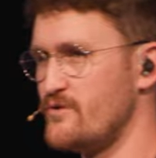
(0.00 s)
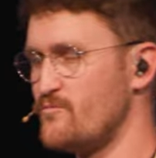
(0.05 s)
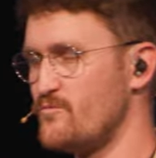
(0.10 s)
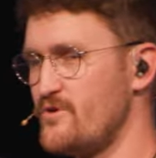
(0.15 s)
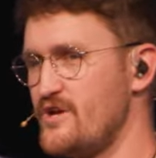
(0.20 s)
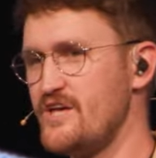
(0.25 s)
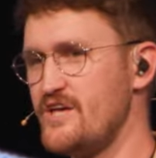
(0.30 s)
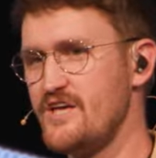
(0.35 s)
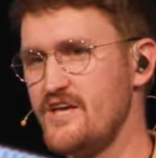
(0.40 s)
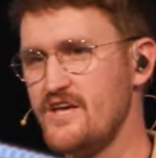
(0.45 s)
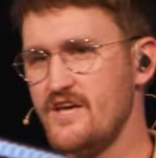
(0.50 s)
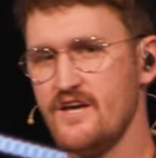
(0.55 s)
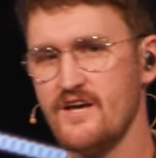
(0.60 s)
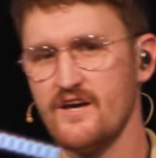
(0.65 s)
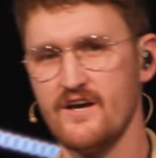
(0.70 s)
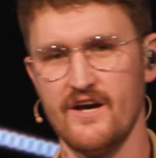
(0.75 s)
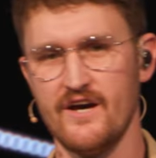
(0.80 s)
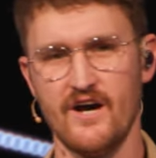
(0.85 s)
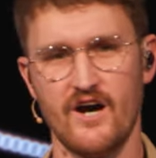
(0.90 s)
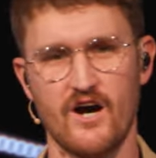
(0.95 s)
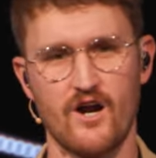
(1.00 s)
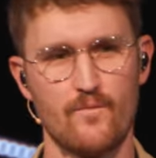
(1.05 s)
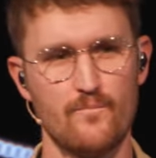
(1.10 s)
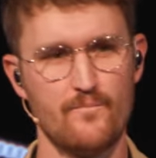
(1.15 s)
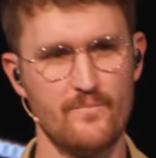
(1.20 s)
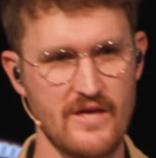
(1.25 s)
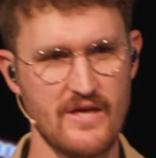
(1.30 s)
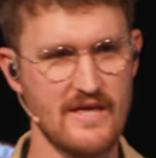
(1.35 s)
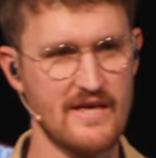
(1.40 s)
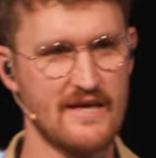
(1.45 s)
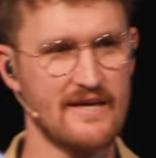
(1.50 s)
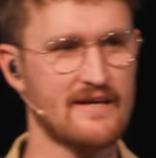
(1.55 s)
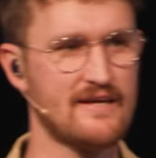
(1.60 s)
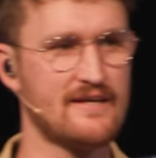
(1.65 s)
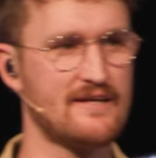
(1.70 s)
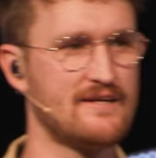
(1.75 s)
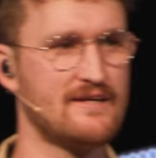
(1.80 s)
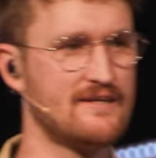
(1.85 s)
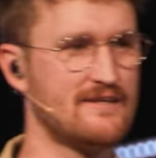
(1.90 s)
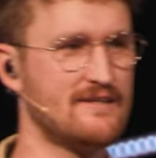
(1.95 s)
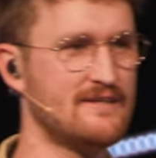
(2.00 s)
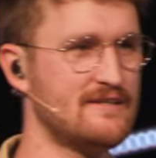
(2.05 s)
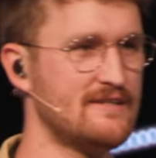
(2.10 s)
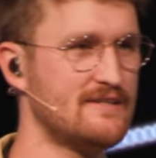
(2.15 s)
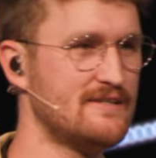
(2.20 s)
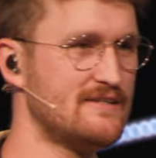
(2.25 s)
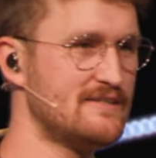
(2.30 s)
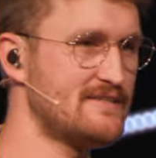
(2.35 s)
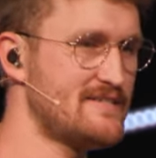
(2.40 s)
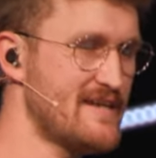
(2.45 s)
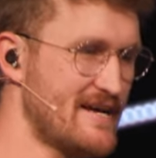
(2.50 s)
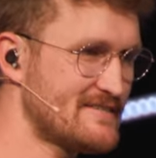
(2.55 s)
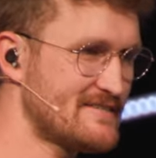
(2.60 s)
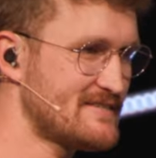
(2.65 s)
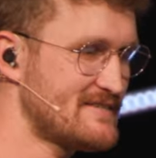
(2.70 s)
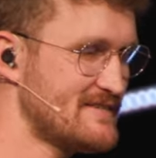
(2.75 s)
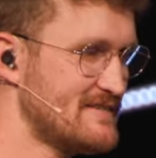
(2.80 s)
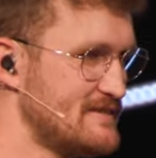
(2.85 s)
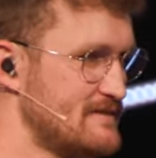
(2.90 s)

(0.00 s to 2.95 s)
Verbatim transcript: we are being tested.